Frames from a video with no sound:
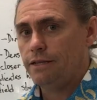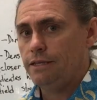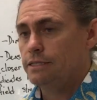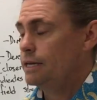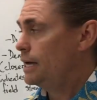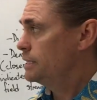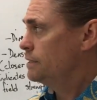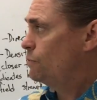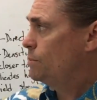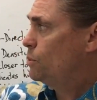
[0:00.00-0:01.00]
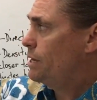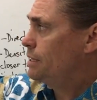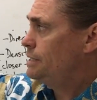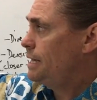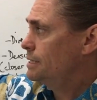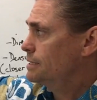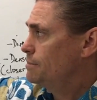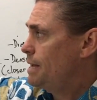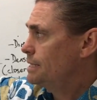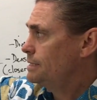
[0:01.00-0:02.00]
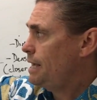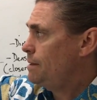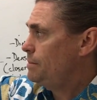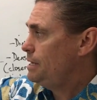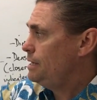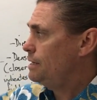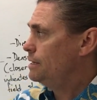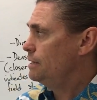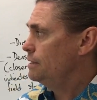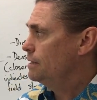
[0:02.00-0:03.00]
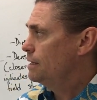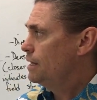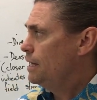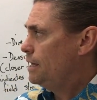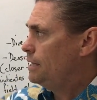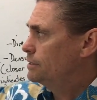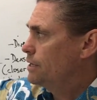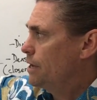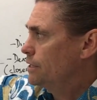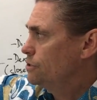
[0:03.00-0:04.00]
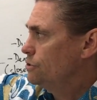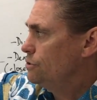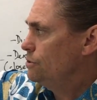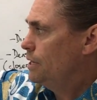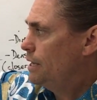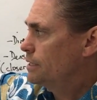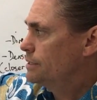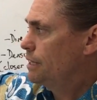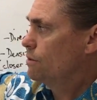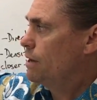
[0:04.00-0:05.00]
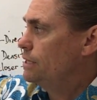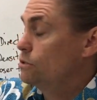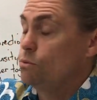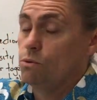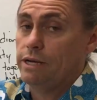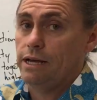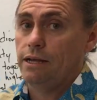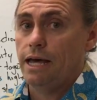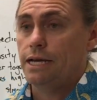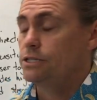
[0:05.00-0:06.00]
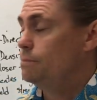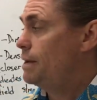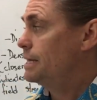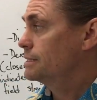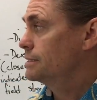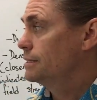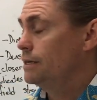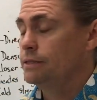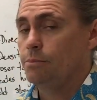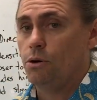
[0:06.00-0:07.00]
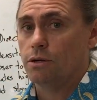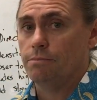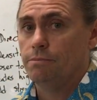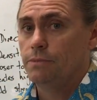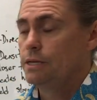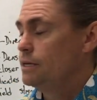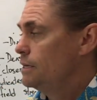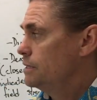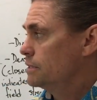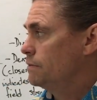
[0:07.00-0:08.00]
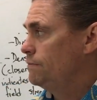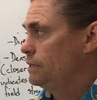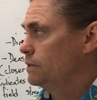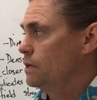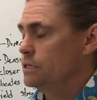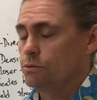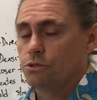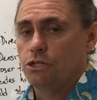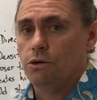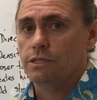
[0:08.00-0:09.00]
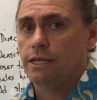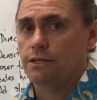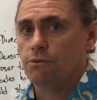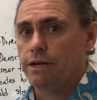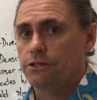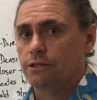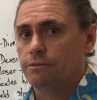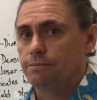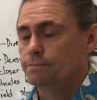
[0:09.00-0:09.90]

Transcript: in this case, if we put our test mass M here, it's going to accelerate toward our larger mass at the bottom. So the field lines will show us that direction.